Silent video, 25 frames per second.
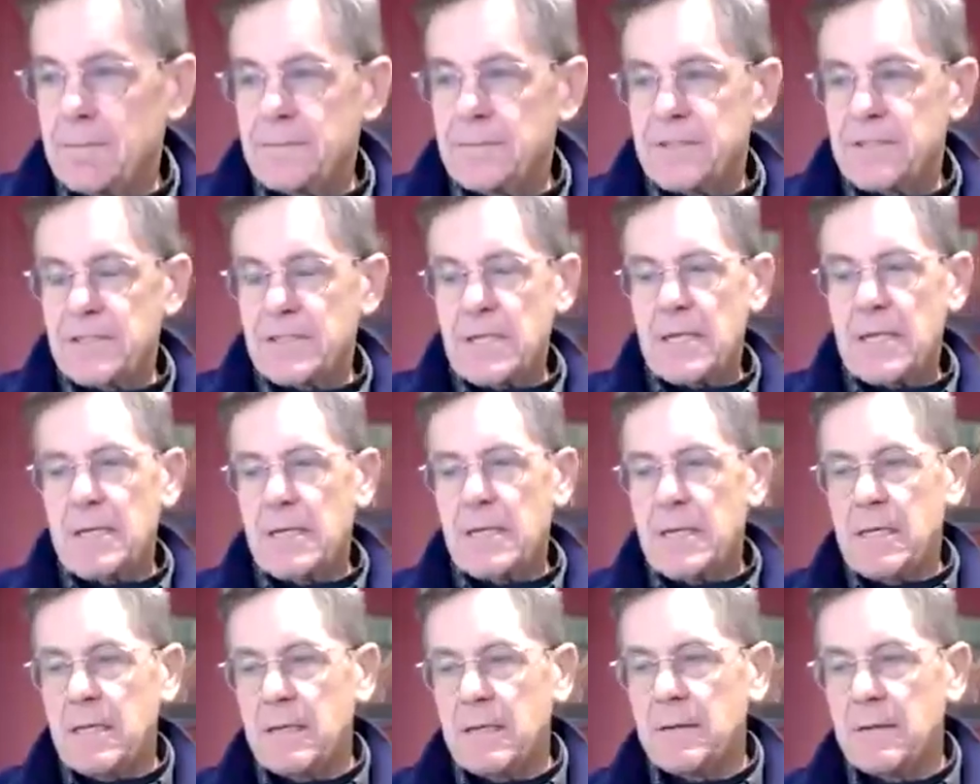
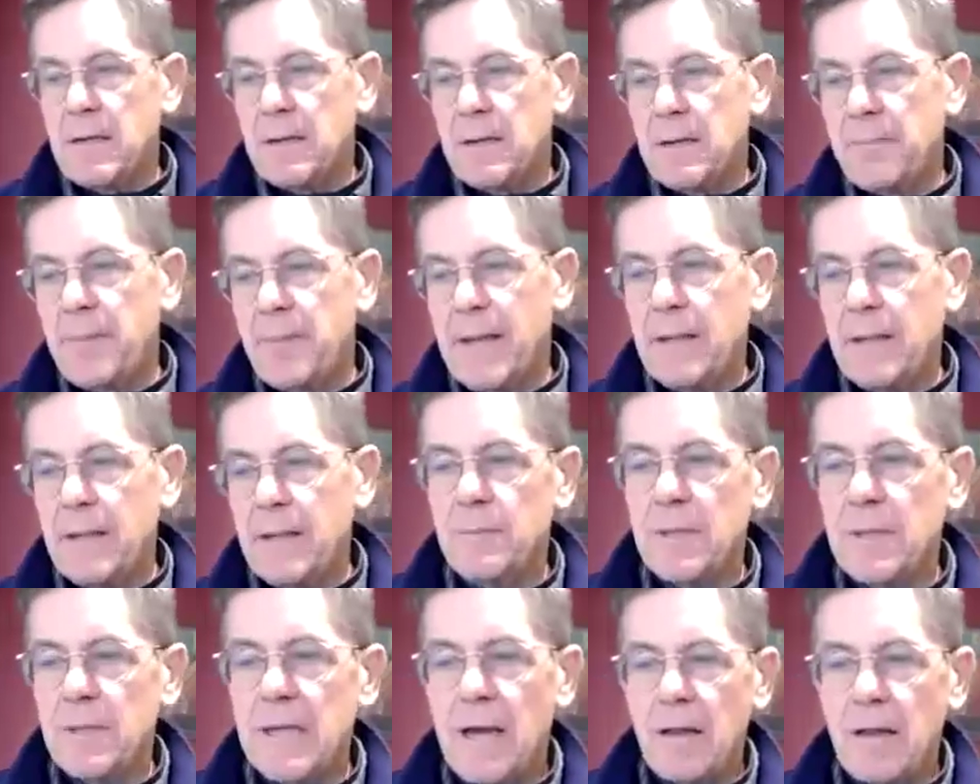study in
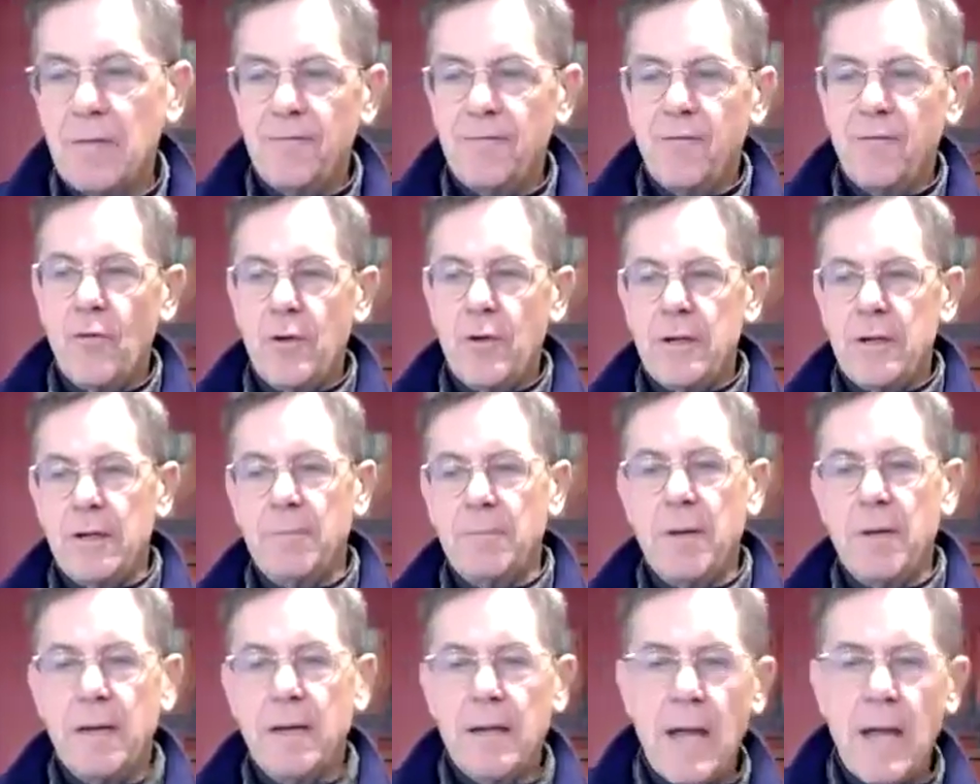Petaluma, California,
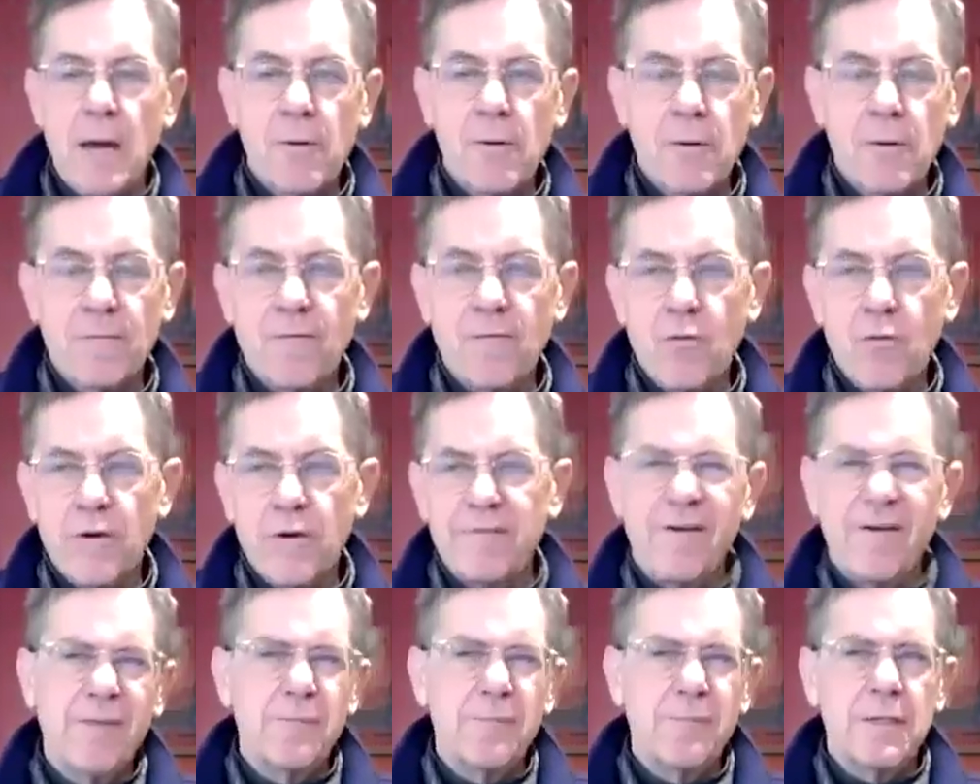about an hour,
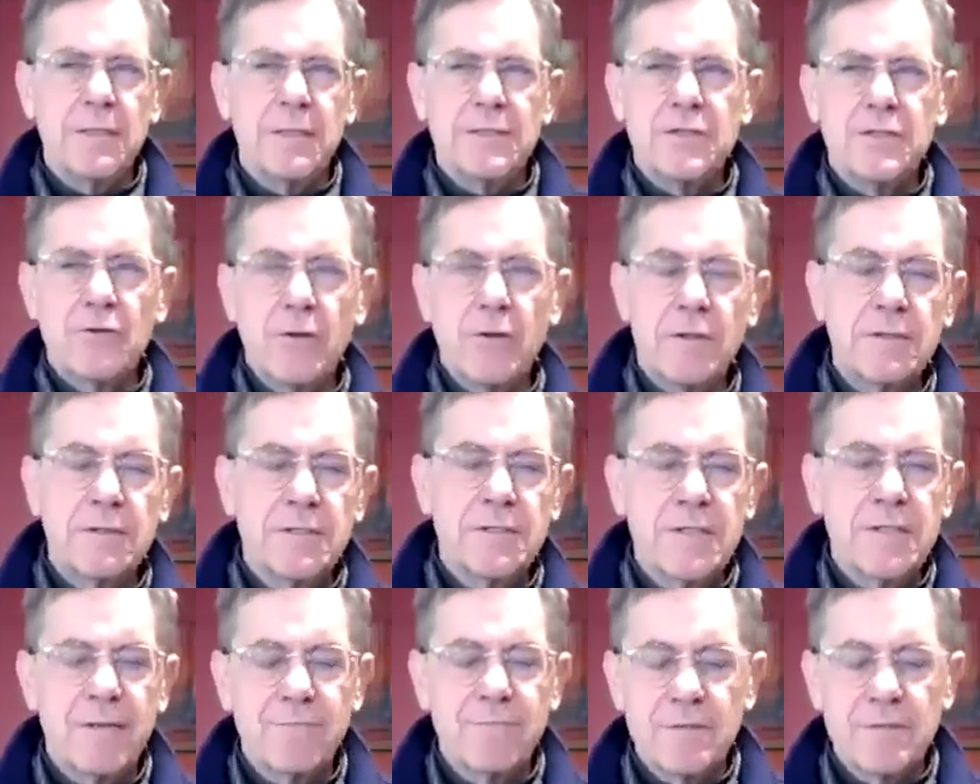45 minutes north of
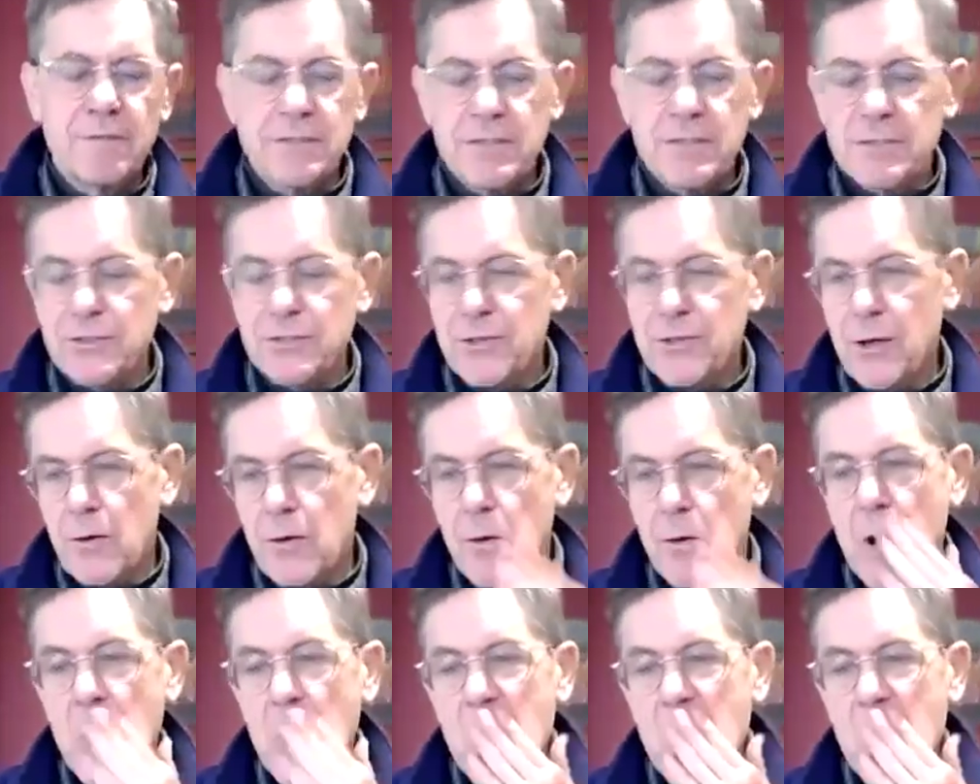San Francisco.